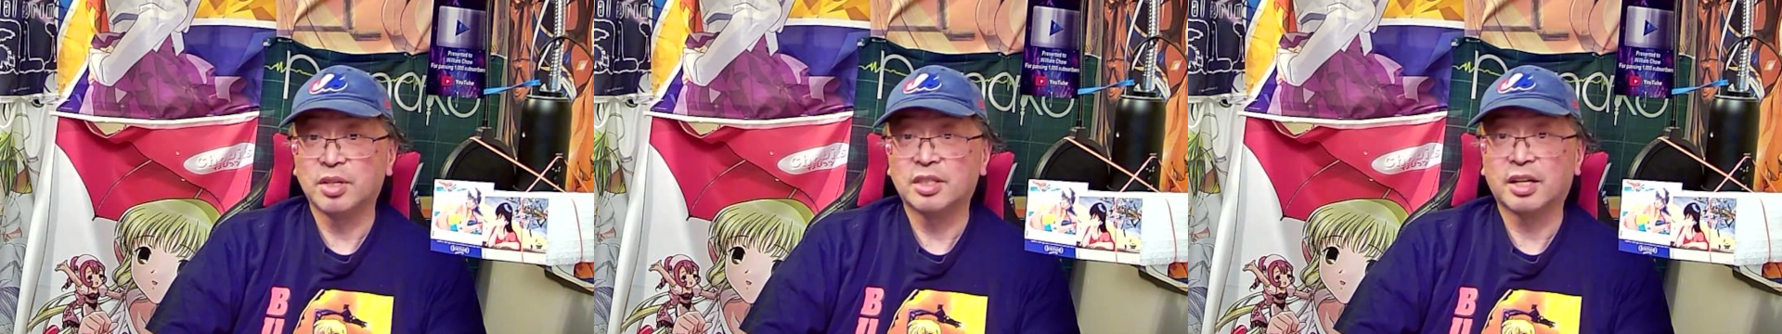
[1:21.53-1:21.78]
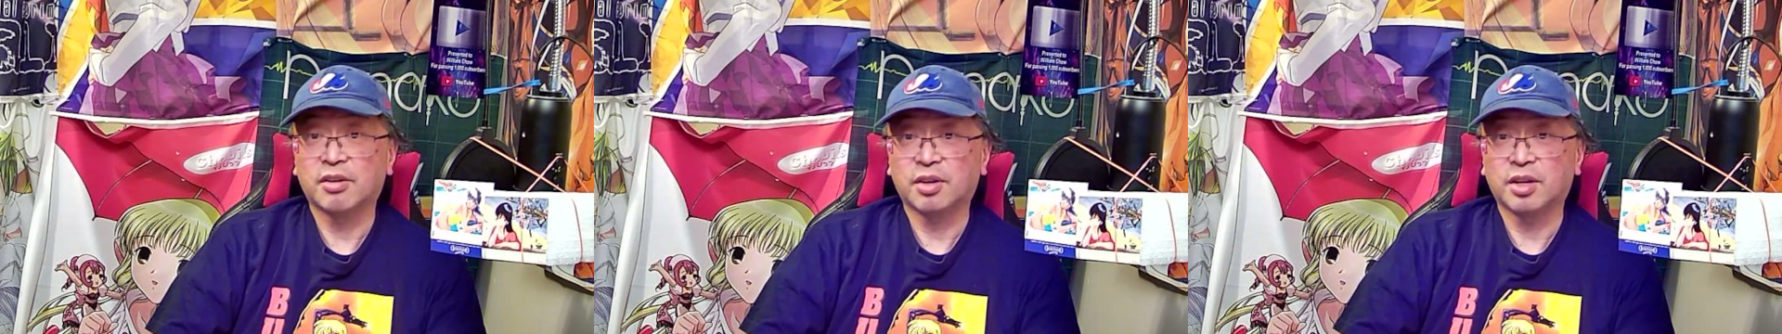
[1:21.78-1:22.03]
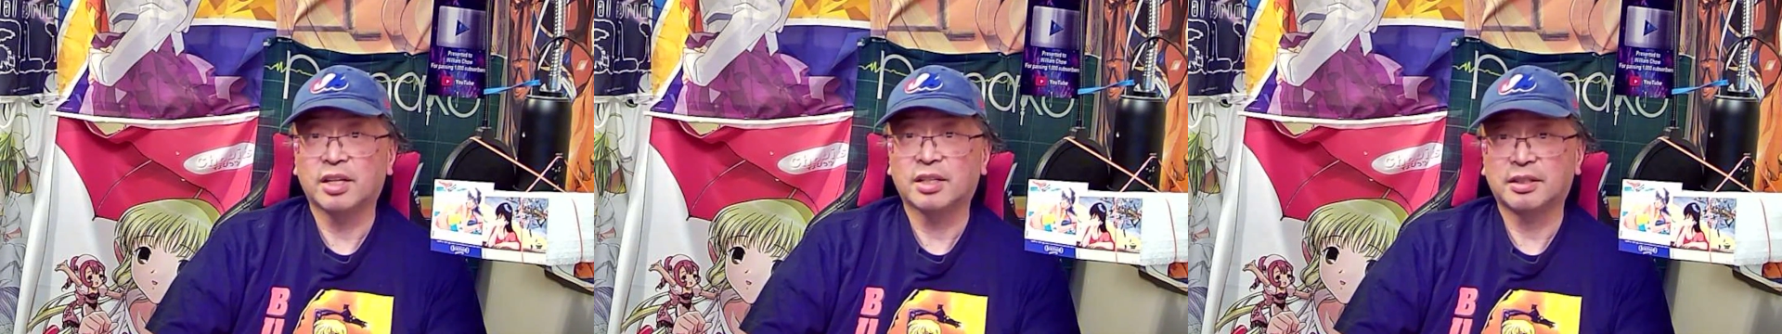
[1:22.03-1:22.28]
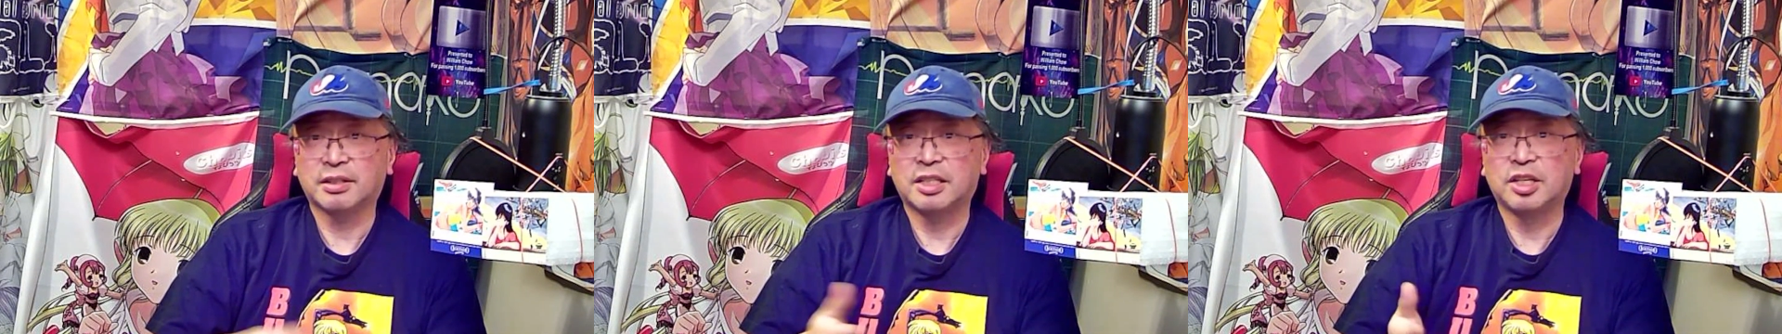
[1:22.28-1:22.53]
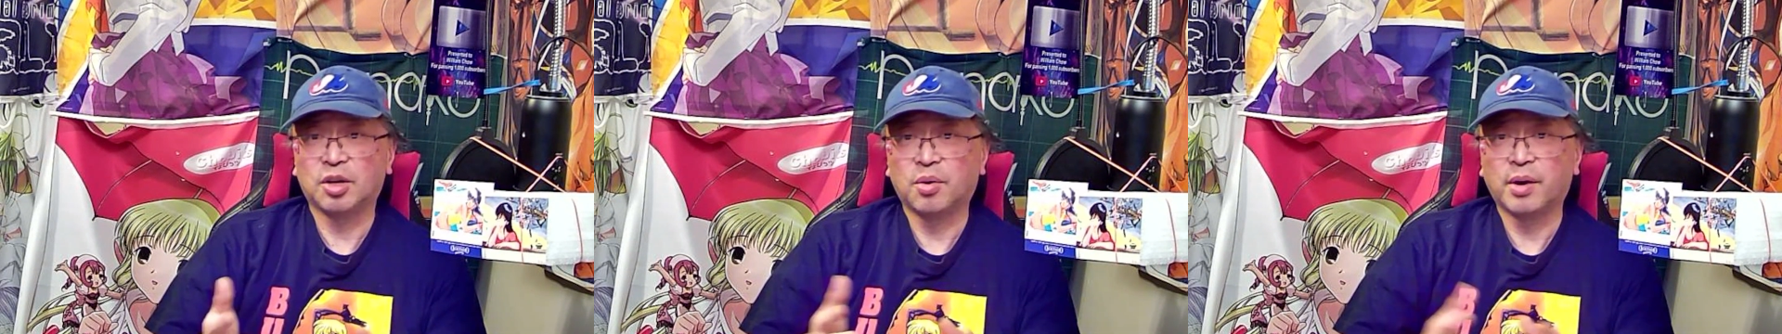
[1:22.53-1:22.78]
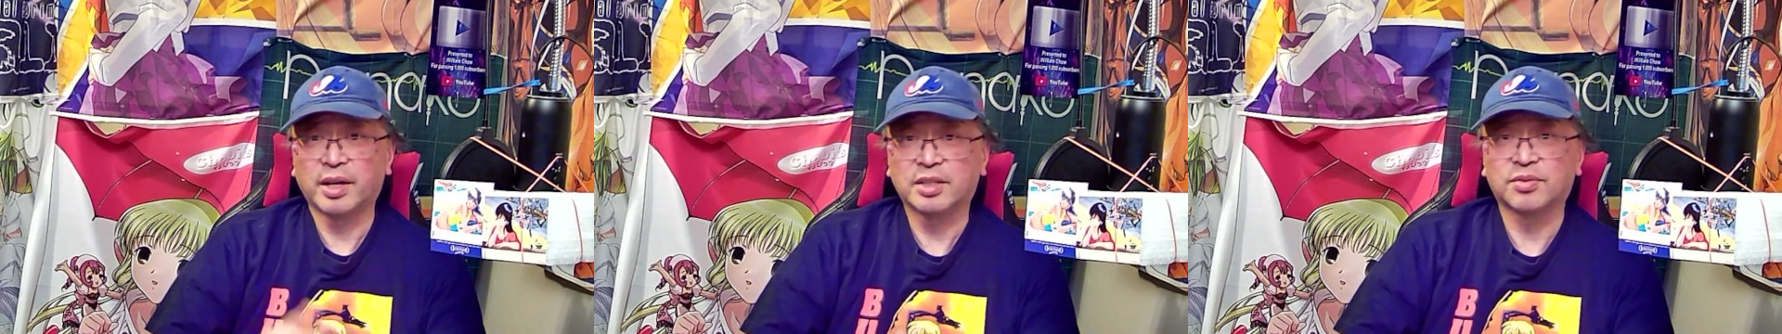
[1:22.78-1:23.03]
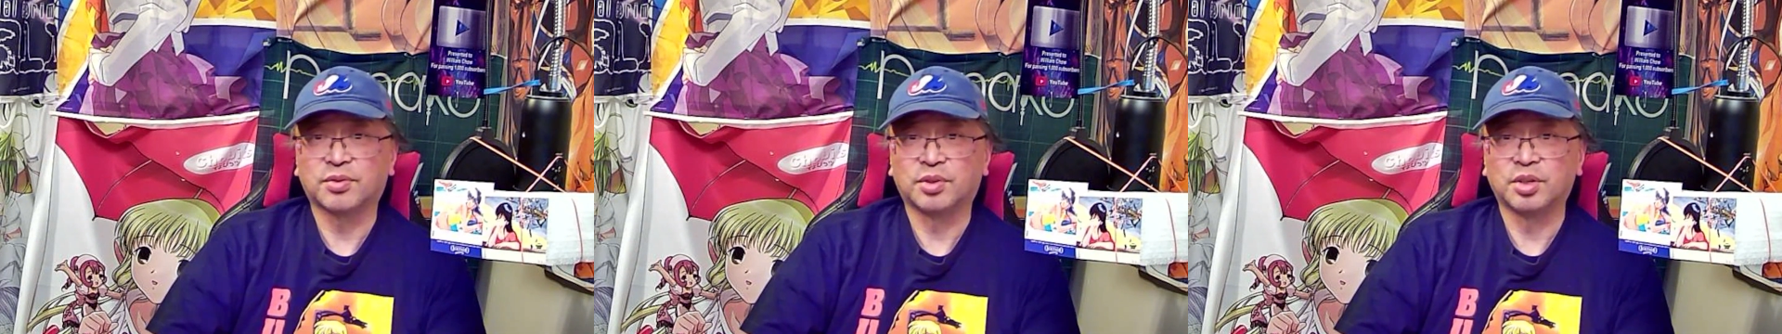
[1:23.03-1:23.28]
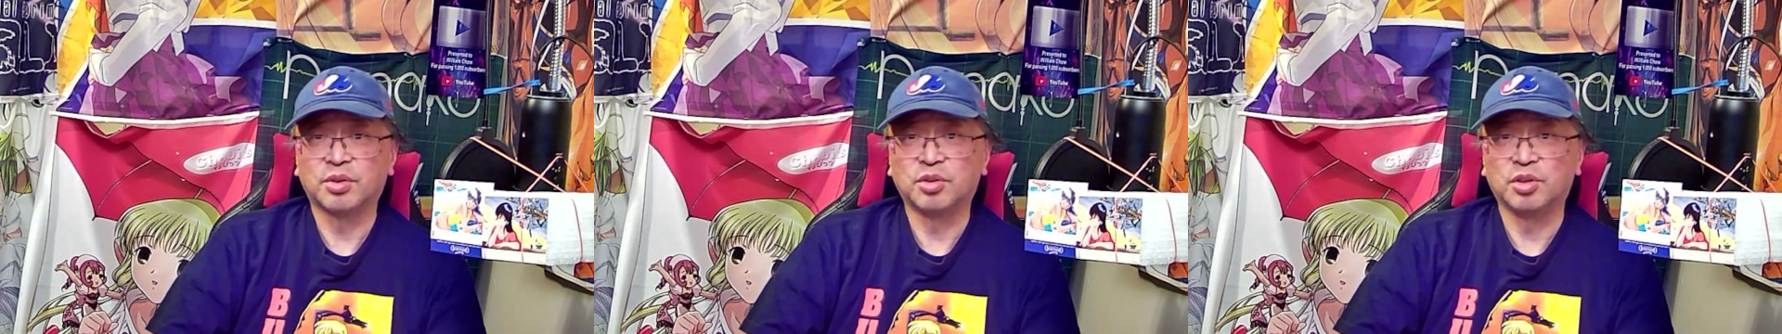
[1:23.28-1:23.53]
that are not TOS for
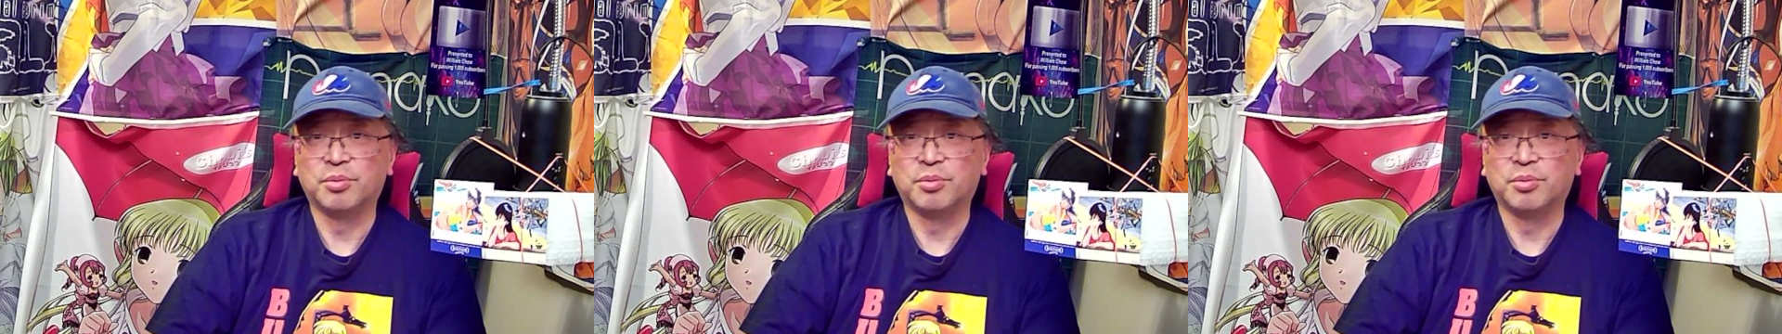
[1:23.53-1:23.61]
YouTube.